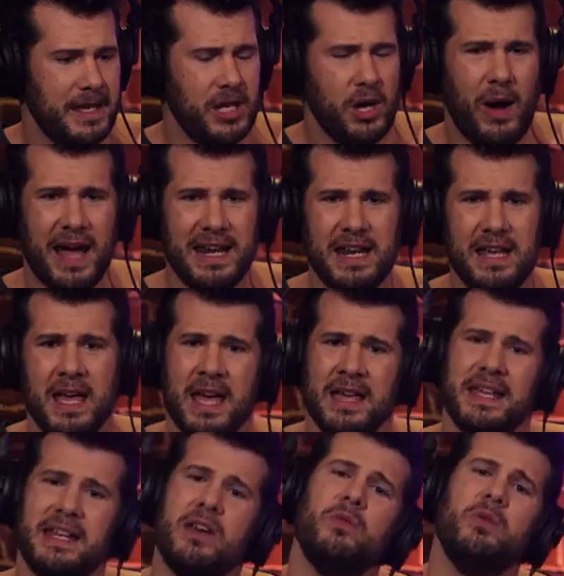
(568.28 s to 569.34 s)
you know,
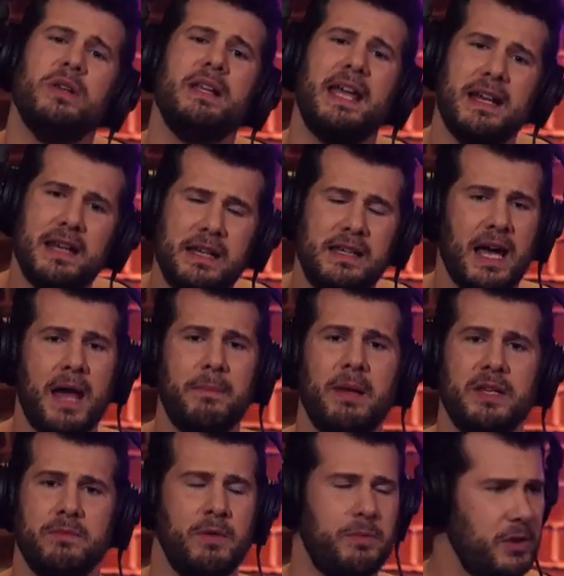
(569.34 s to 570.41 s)
they didn't really, and God
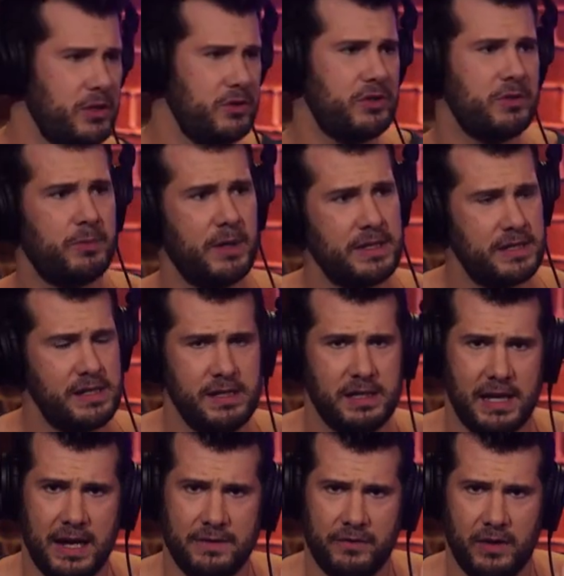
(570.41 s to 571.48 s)
bless them, the person who's the
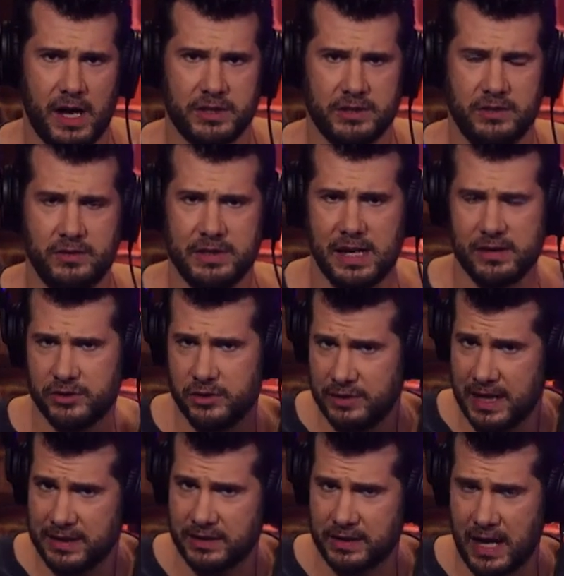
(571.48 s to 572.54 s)
president at Fox News now,
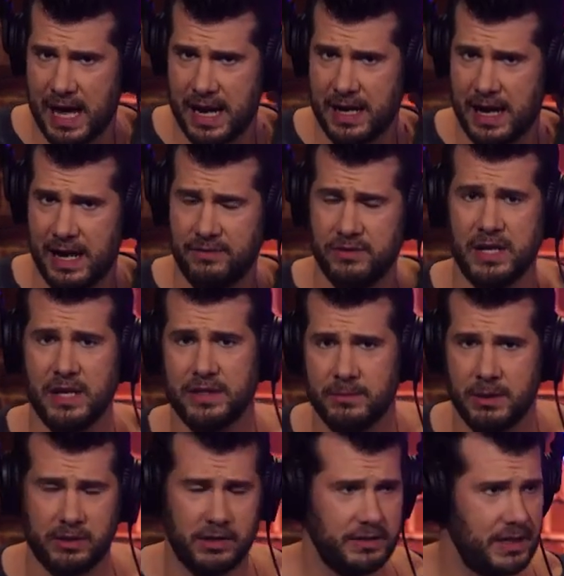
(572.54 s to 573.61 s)
Suzanne Scott, I have nothing
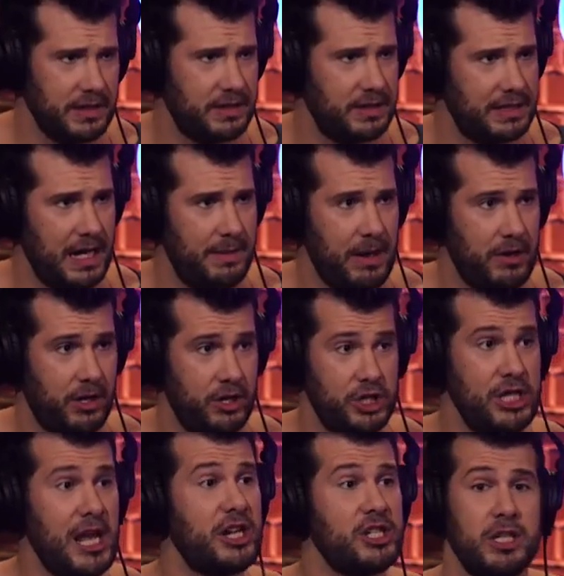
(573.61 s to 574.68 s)
but good things to say about her.
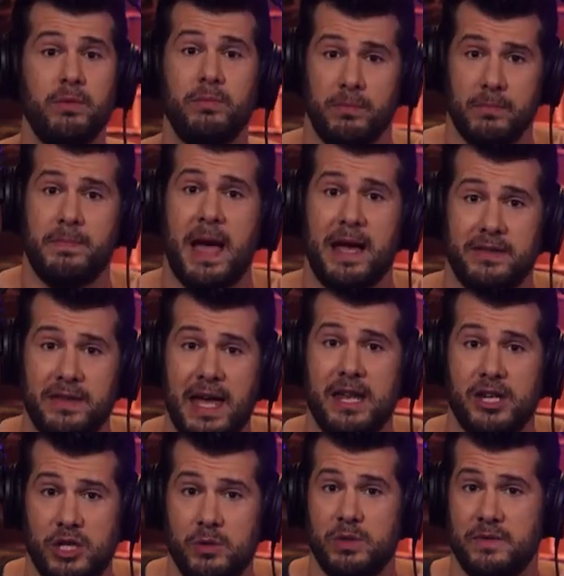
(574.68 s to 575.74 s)
She actually, back
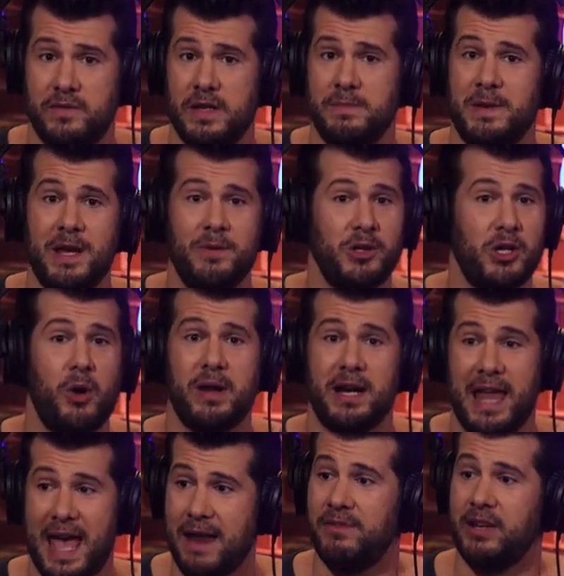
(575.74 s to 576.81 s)
then, she was a VP, would go in
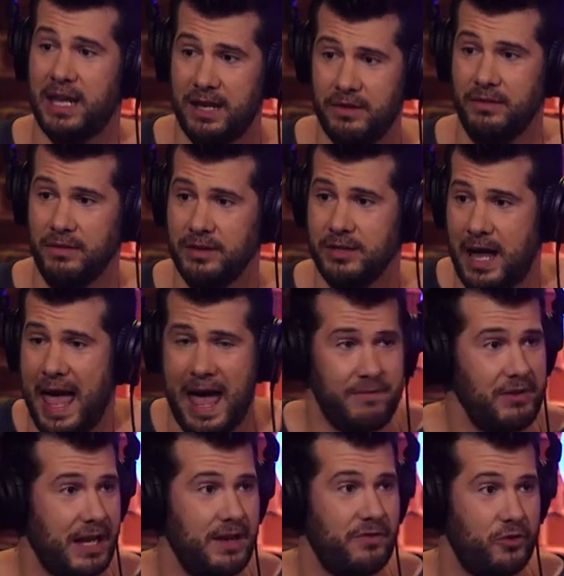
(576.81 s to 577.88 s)
and
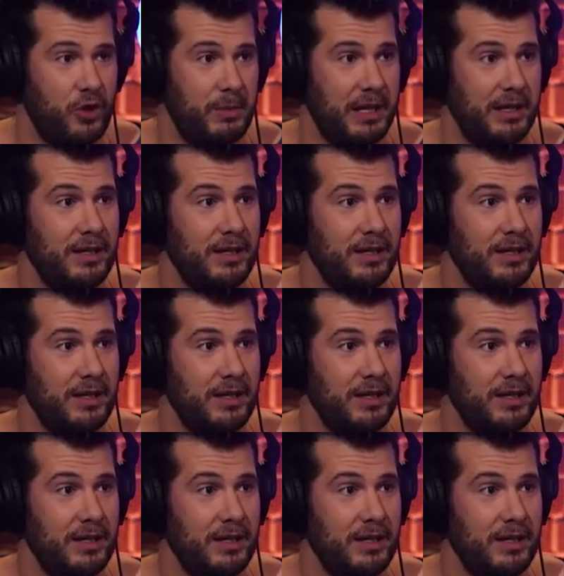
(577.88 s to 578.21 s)
advocate for me.